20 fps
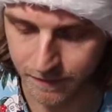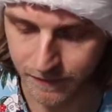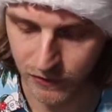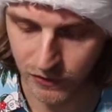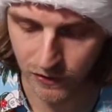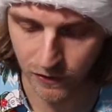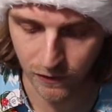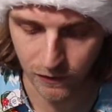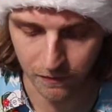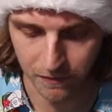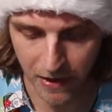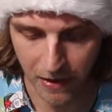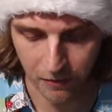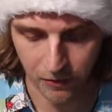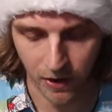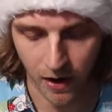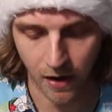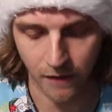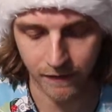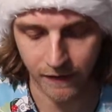Excuse me,
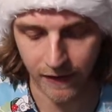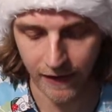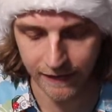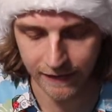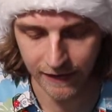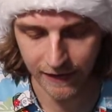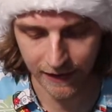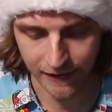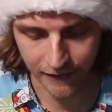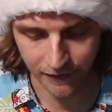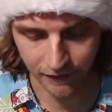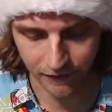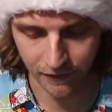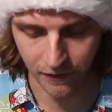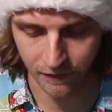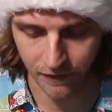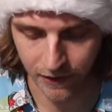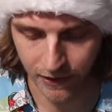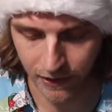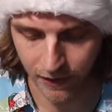I'm coughing like the Dickens
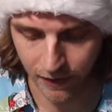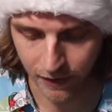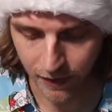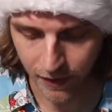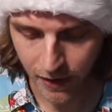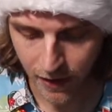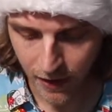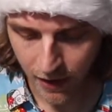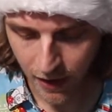over here.